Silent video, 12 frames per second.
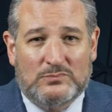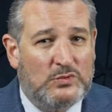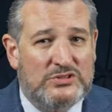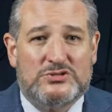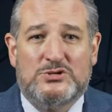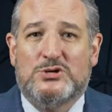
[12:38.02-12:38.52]

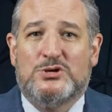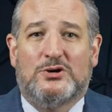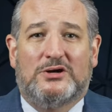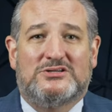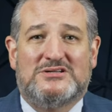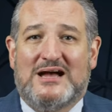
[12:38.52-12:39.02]
With the New
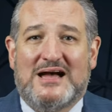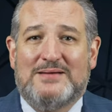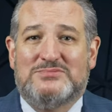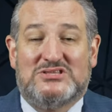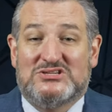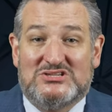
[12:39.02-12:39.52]
York
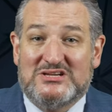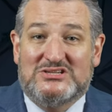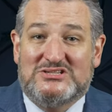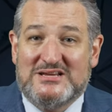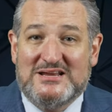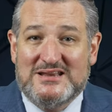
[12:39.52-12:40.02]
Times, the
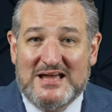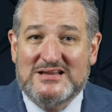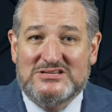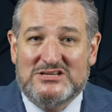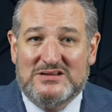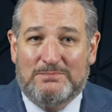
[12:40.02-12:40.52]
sixteen
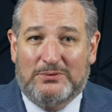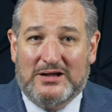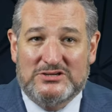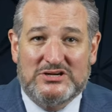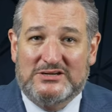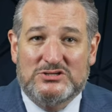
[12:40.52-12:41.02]
nineteen
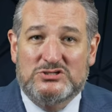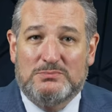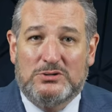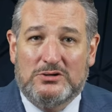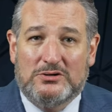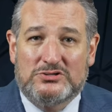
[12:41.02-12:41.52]
Project has
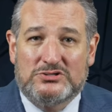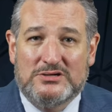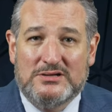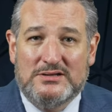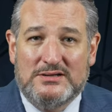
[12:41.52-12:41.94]
emerged,